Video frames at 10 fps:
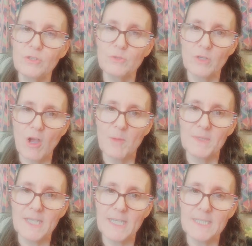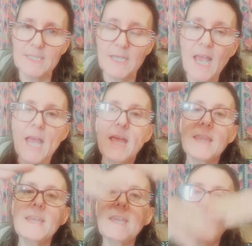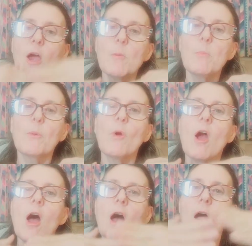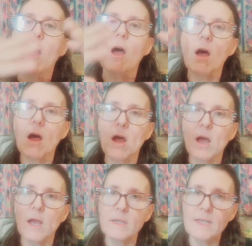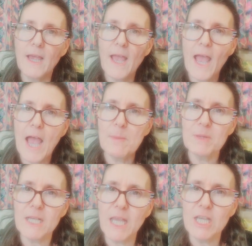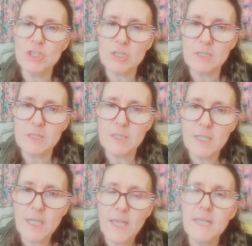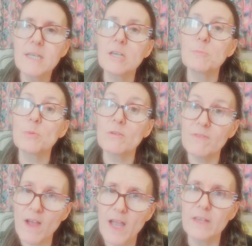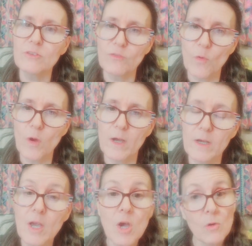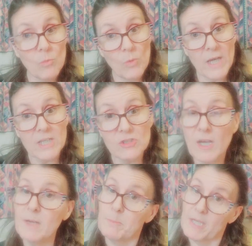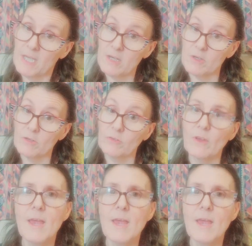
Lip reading: to accommodate, the broad application that it provides for, which appears